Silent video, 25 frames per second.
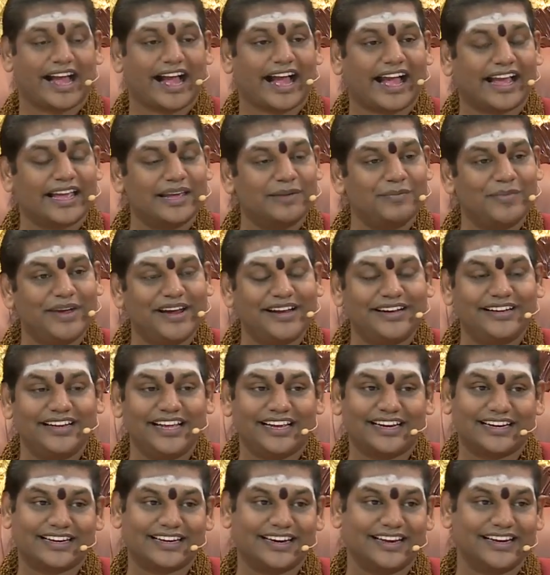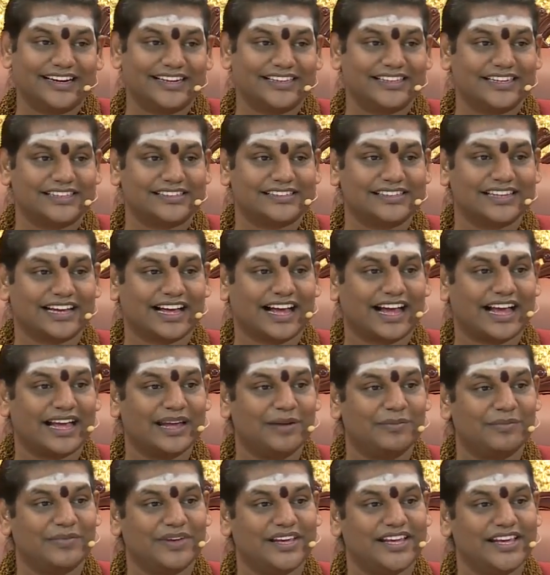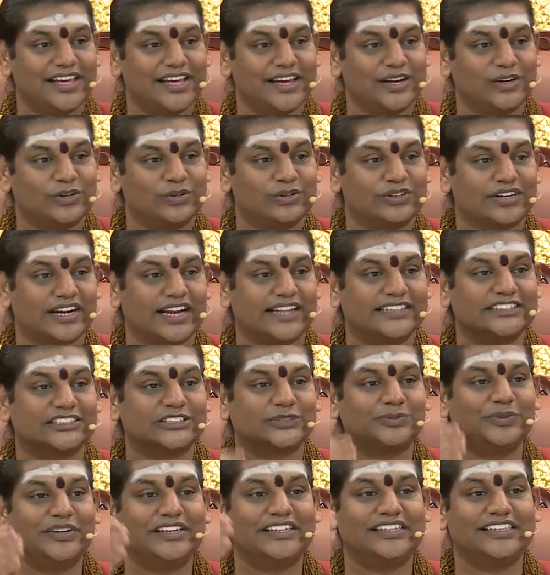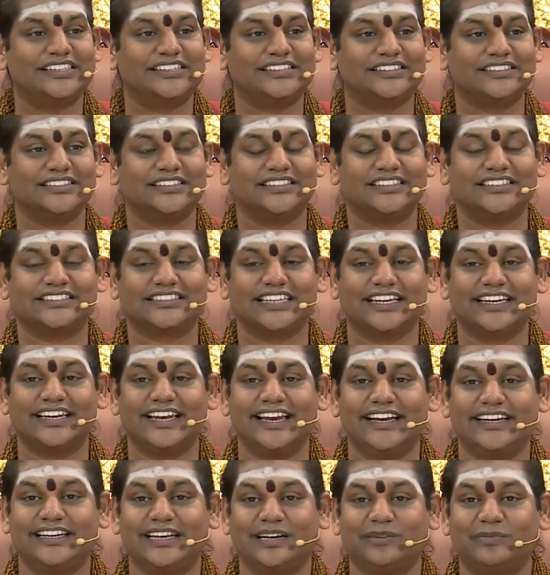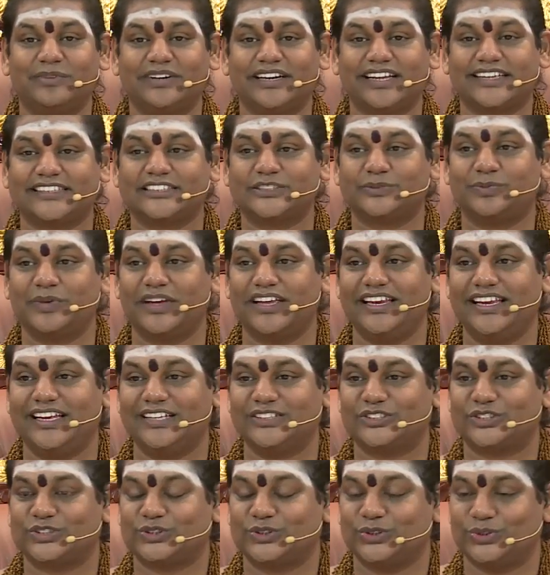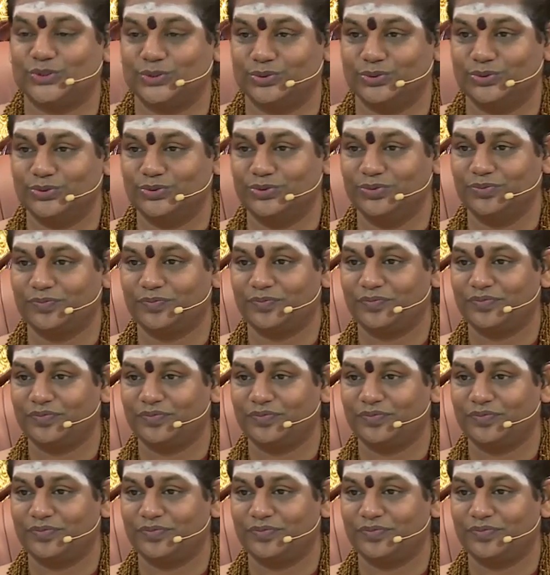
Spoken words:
I may declare that I am here to transmit this enlightenment experience to you,